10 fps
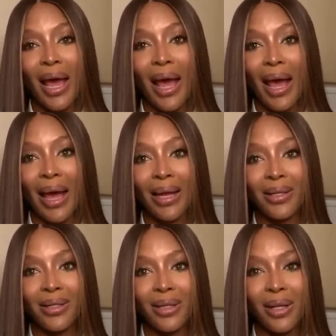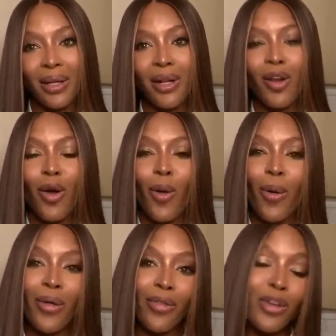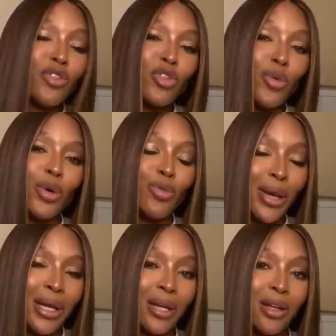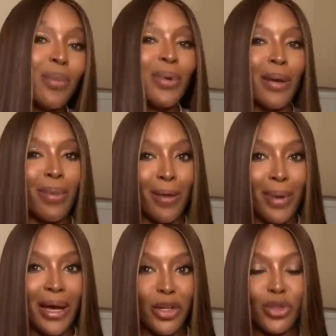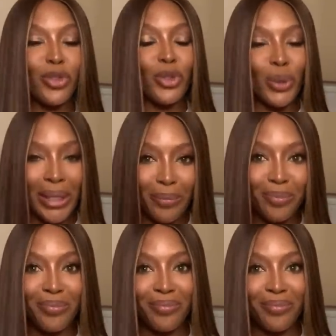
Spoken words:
And this shoot was really gonna be in my mind as a dream.